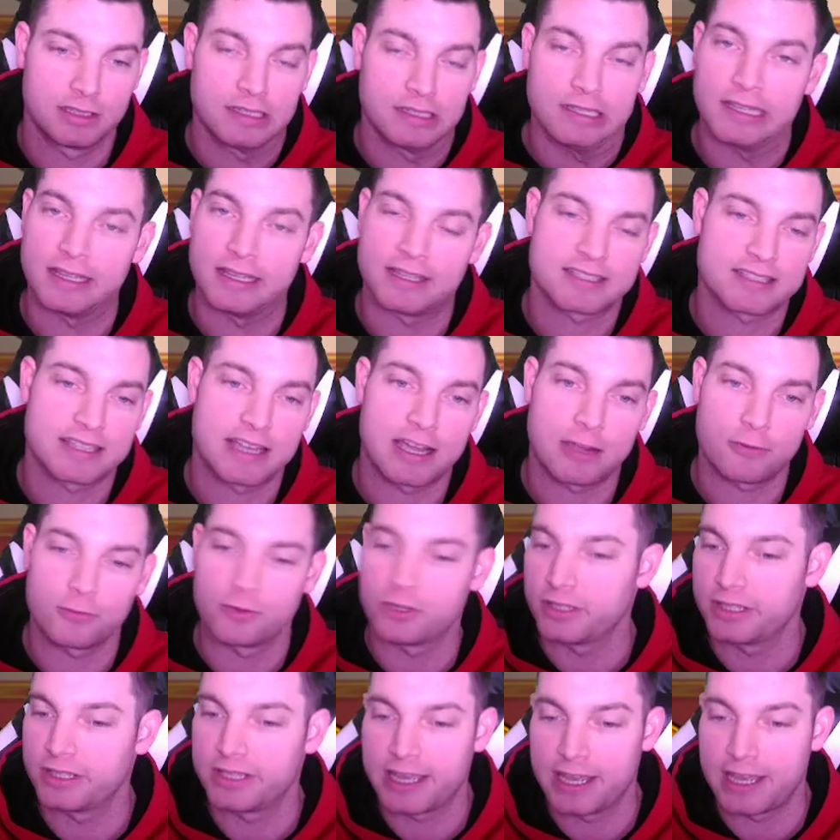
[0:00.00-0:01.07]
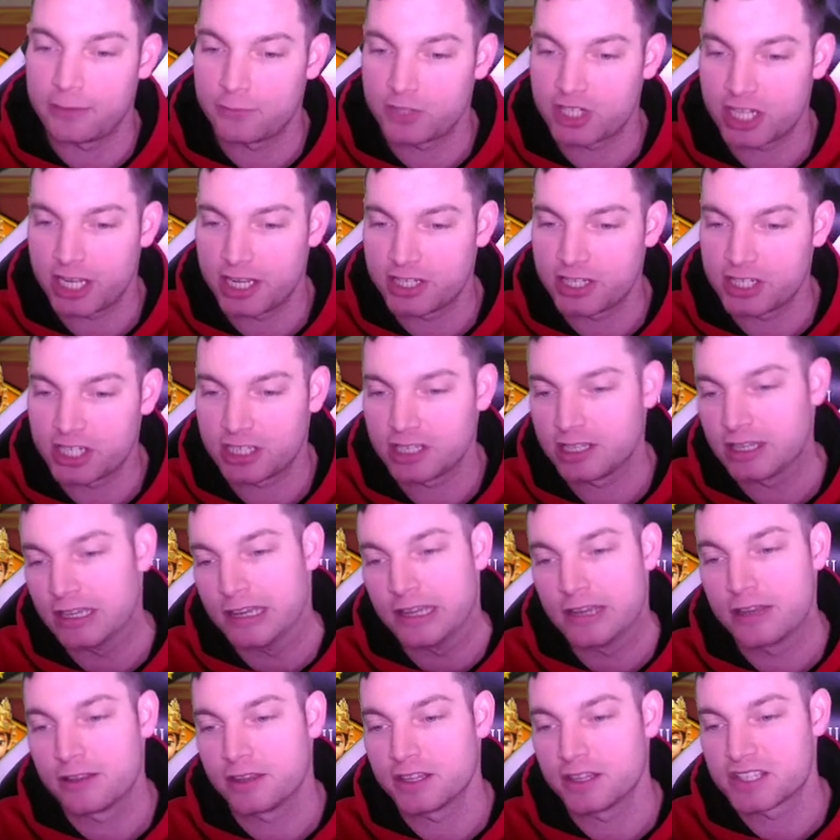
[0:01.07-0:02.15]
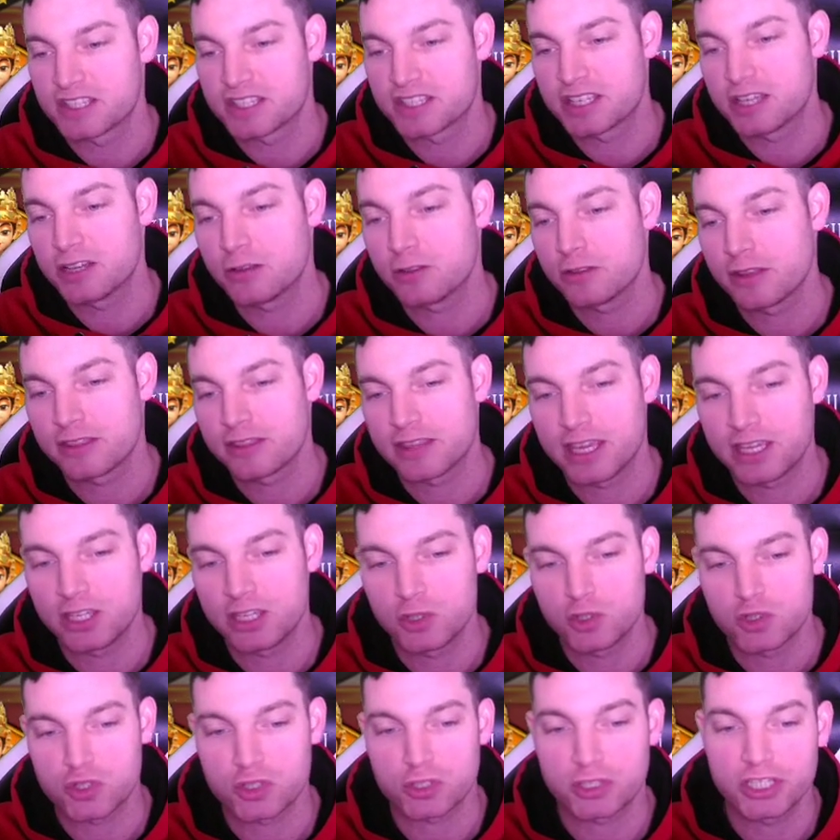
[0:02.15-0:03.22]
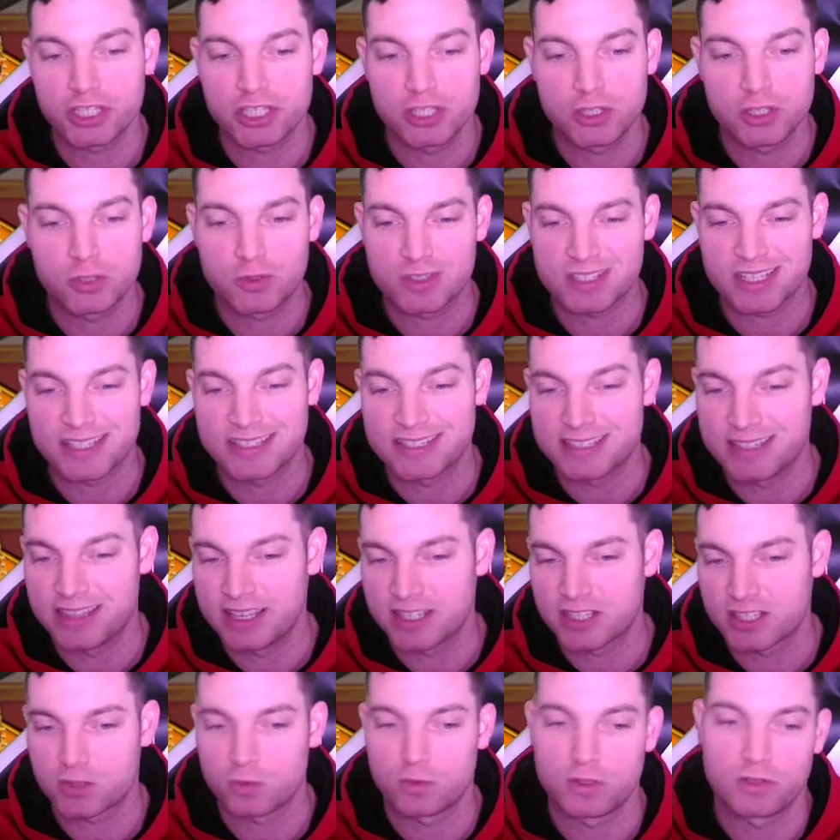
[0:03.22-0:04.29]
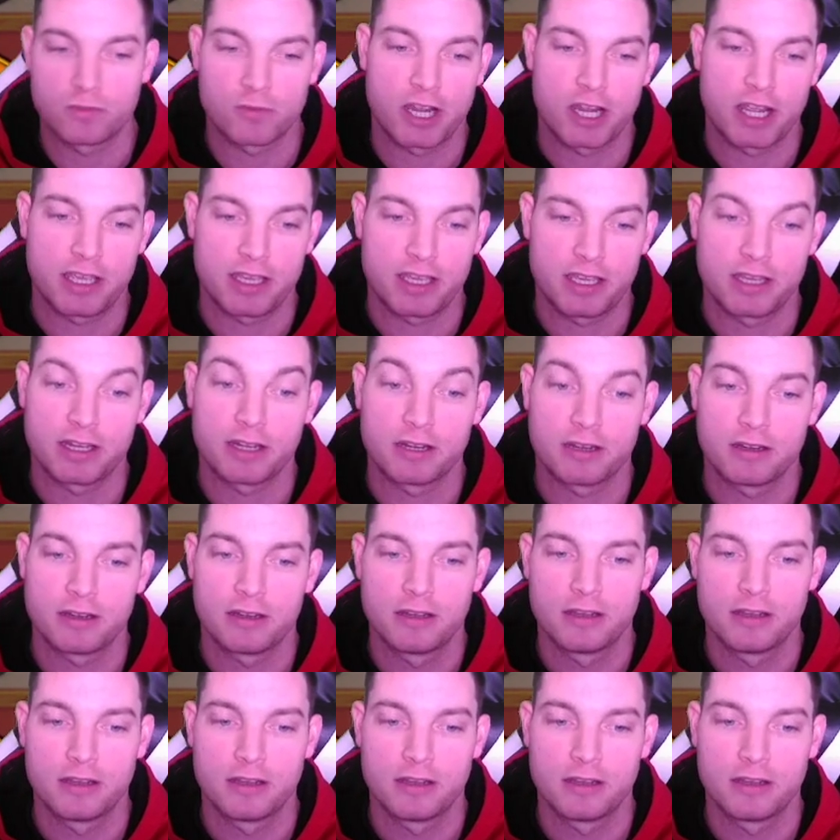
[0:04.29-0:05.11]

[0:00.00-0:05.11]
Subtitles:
It's not really game changing. The skill that they usually use is this one right here.